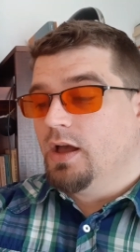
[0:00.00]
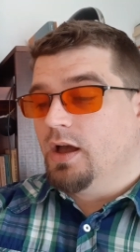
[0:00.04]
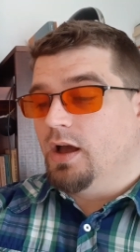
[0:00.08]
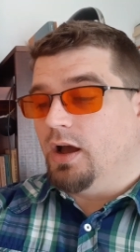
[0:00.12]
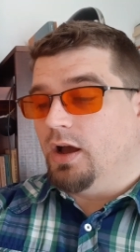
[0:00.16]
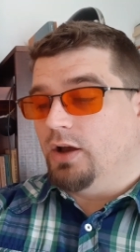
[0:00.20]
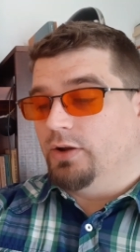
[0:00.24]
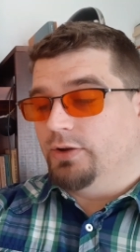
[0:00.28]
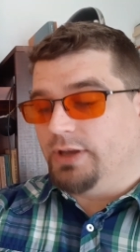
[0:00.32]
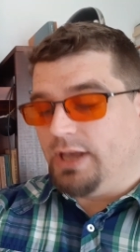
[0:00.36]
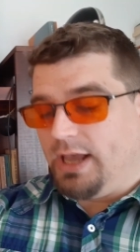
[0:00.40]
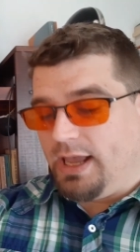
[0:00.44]

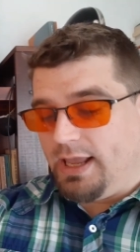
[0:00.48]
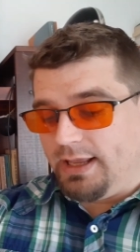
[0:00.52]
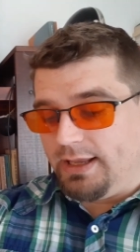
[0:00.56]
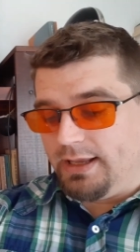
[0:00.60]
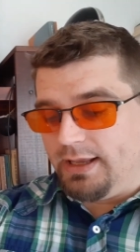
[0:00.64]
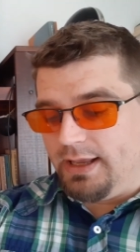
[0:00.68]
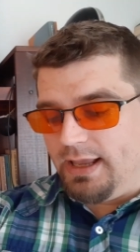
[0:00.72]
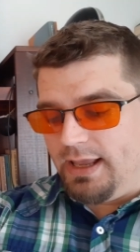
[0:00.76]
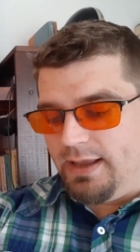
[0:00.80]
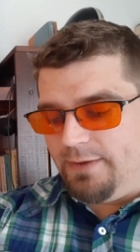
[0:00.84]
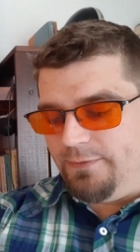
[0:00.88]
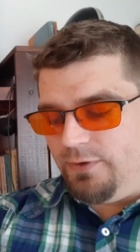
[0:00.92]
Okay,
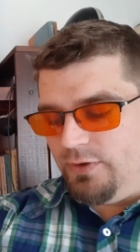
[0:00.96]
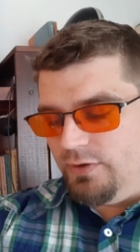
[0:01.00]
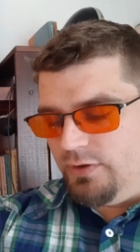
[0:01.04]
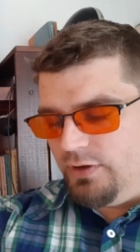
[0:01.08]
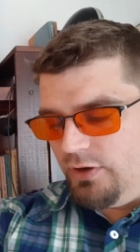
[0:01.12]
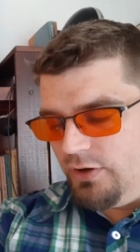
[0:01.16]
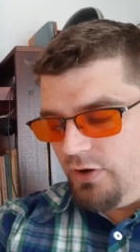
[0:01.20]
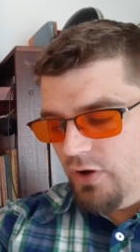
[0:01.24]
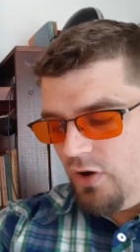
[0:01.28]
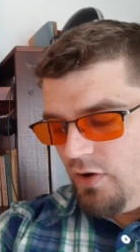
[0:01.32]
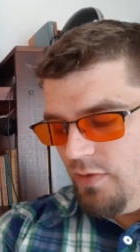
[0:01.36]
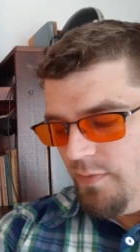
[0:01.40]
if you
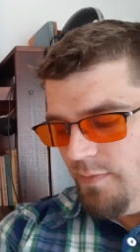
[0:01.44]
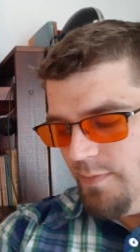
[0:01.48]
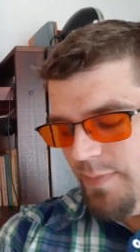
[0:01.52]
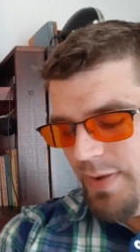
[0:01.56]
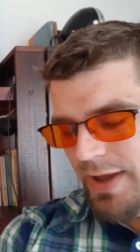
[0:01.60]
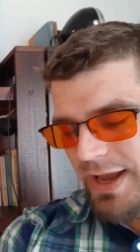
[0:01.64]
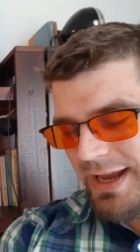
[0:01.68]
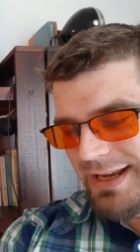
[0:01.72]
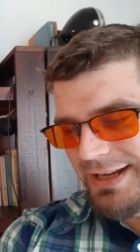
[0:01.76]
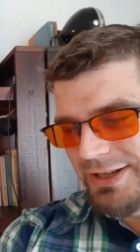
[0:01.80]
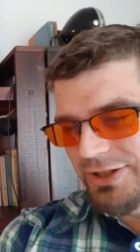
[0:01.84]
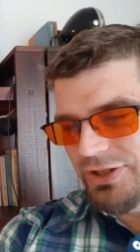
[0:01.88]
look on
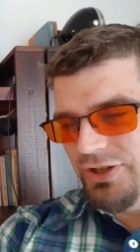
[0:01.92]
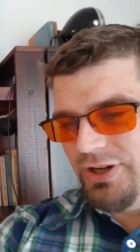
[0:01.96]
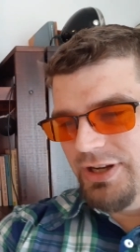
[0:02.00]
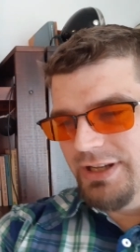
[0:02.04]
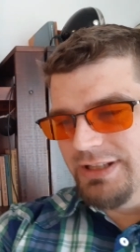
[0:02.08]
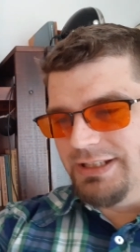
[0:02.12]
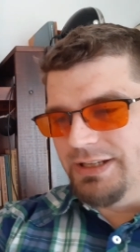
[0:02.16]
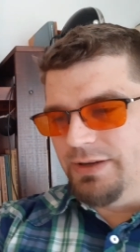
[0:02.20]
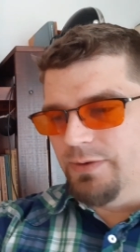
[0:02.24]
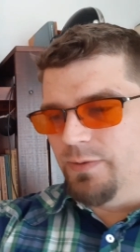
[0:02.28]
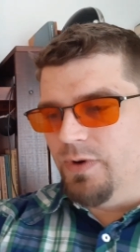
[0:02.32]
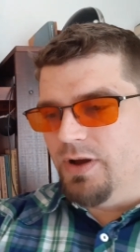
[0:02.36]
page
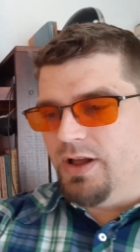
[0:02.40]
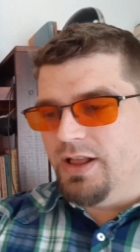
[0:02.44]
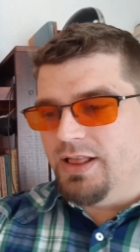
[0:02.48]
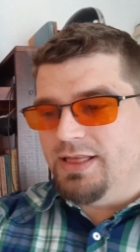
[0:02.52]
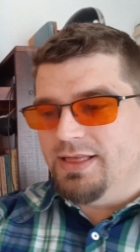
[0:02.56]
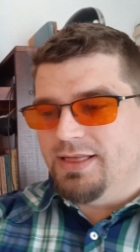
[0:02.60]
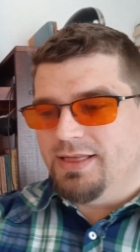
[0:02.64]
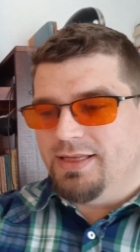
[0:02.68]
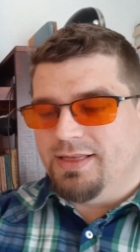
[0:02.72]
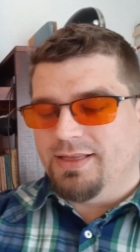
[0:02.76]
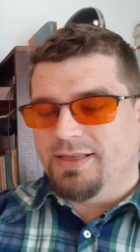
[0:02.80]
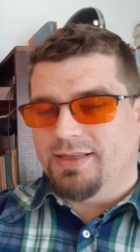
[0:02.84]

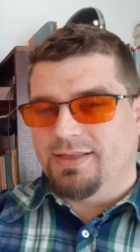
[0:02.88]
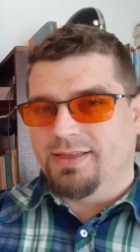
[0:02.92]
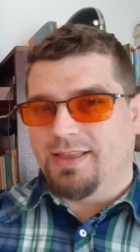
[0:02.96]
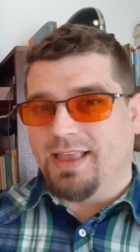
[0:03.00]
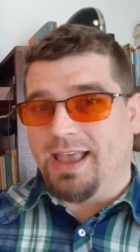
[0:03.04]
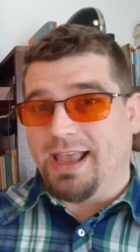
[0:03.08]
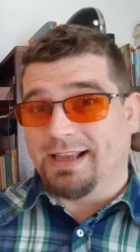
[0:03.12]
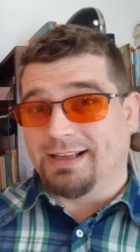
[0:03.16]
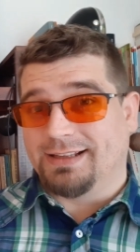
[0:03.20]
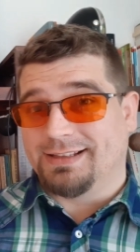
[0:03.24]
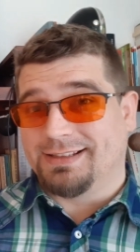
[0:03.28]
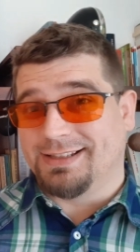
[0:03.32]
91,
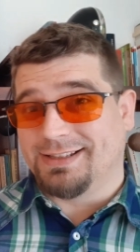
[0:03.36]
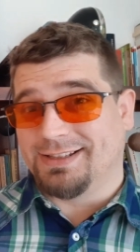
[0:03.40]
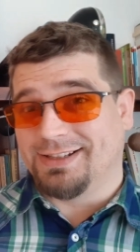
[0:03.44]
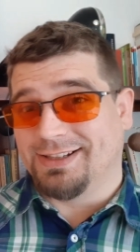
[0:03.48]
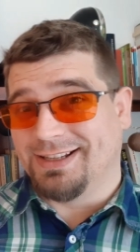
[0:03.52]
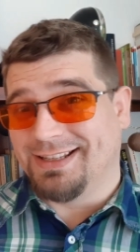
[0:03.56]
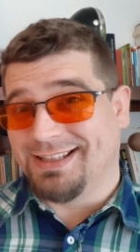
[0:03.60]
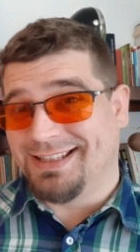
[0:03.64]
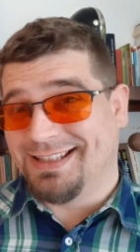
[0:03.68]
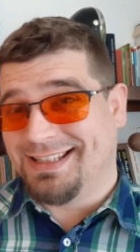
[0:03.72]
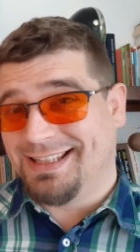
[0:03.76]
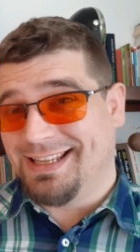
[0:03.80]

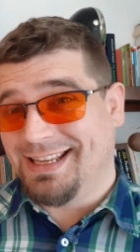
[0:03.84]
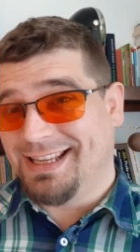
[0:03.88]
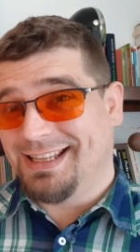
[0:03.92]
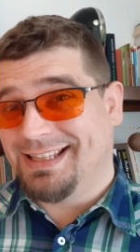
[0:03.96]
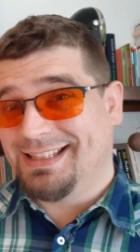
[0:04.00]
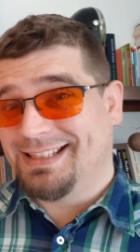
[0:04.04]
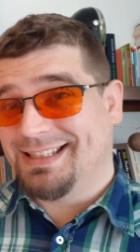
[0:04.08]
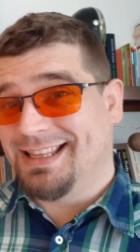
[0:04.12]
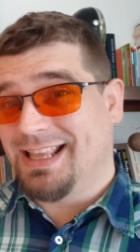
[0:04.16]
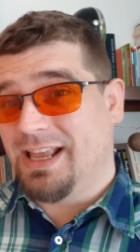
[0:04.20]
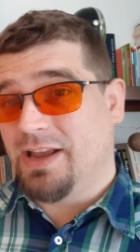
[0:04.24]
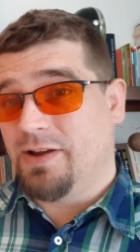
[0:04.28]
exercise
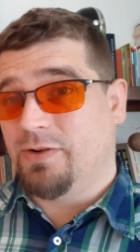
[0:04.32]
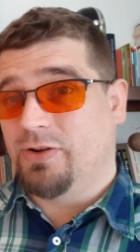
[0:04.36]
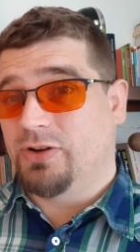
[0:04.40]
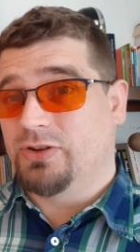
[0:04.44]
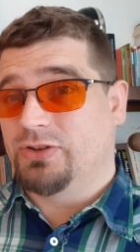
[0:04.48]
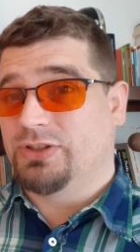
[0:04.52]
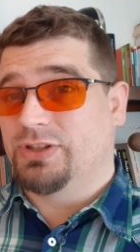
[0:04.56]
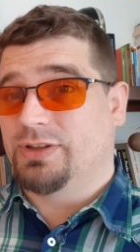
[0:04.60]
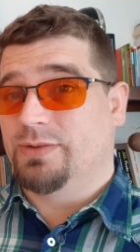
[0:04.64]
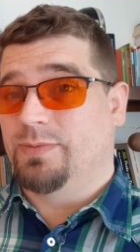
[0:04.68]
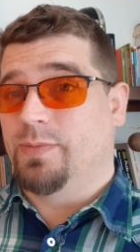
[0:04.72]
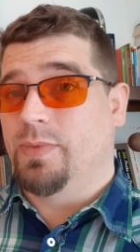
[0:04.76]
6, there are
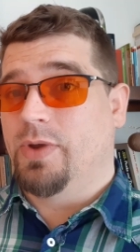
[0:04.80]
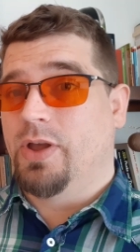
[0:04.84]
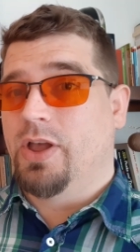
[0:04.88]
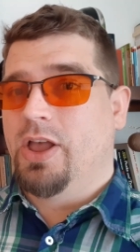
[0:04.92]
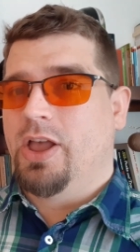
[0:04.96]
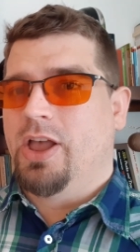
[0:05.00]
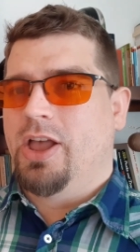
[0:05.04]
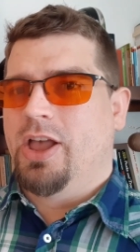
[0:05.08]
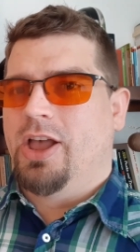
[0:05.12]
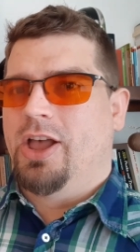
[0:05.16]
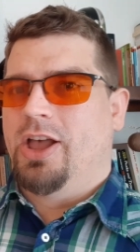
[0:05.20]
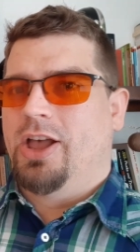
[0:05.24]
some
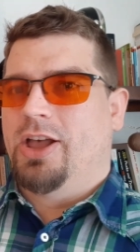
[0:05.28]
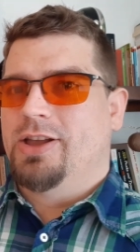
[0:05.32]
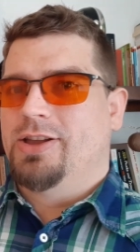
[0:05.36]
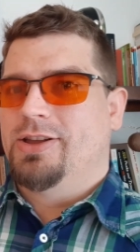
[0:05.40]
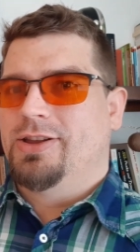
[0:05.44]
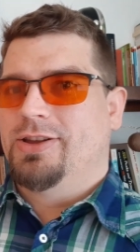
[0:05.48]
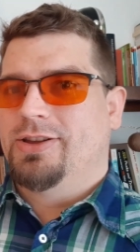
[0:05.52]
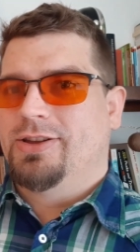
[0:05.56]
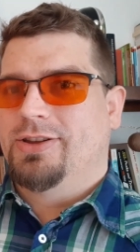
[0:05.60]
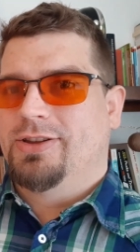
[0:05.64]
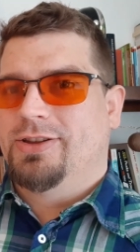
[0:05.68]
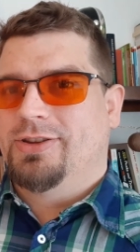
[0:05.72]

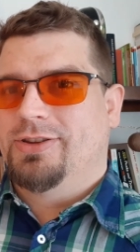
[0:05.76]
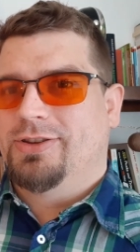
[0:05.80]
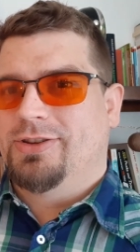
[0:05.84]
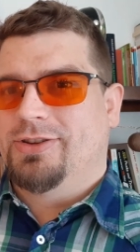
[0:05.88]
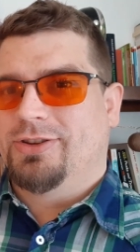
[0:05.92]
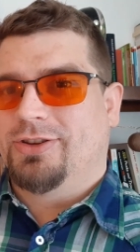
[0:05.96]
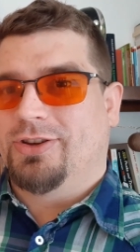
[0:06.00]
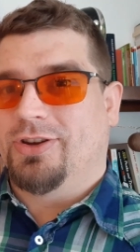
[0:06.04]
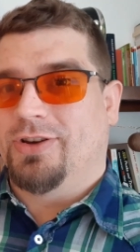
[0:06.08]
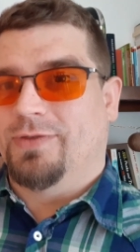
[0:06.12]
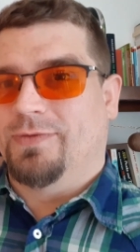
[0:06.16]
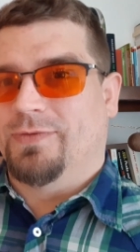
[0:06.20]

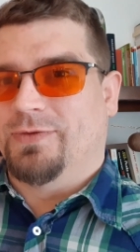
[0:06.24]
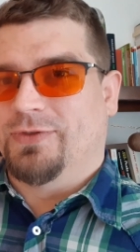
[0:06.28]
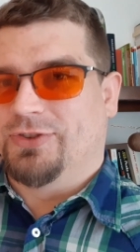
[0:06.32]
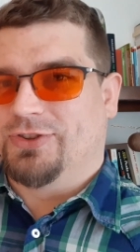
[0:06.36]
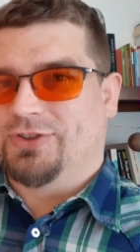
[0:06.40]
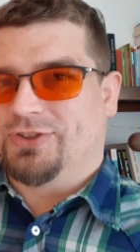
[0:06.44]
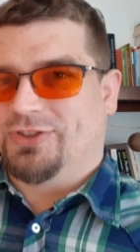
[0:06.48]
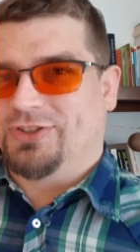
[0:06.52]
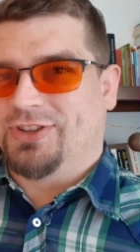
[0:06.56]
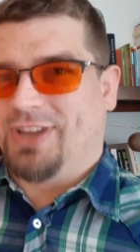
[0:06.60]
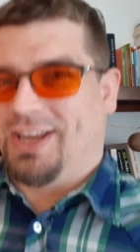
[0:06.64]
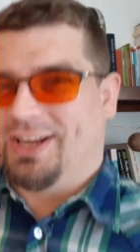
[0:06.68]

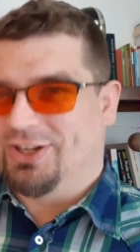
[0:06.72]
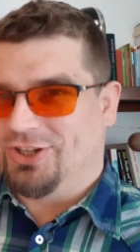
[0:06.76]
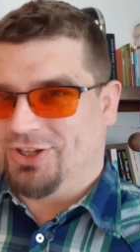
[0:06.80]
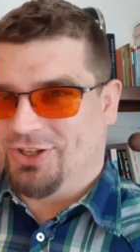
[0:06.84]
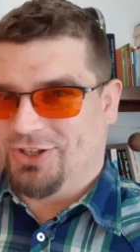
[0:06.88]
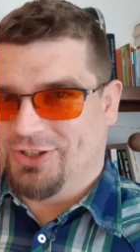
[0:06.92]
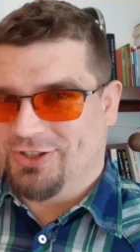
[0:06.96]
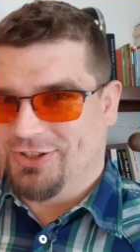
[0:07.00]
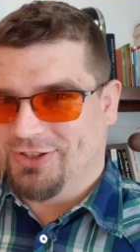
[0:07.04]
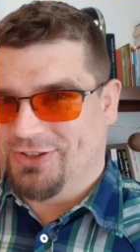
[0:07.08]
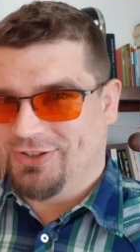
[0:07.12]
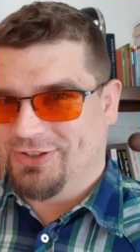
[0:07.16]

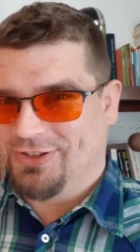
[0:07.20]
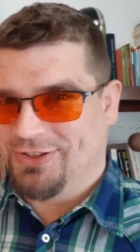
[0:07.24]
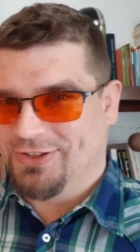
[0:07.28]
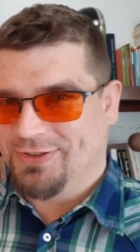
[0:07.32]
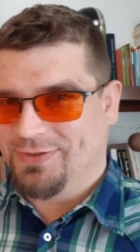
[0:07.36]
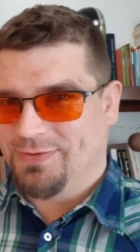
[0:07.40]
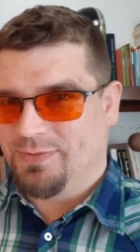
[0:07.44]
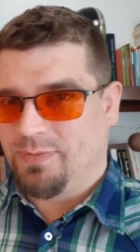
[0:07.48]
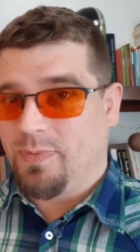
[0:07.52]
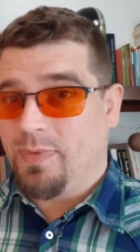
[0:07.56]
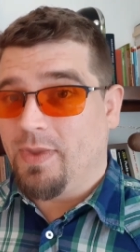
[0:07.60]
conversations.